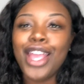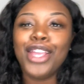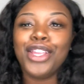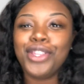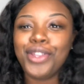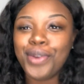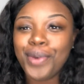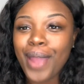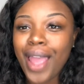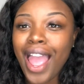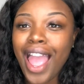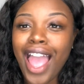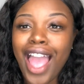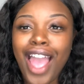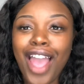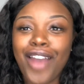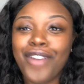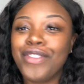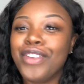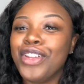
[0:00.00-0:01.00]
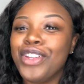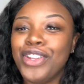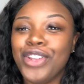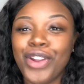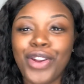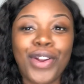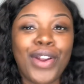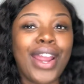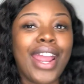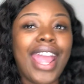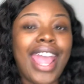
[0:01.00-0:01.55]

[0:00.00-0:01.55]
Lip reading: You have your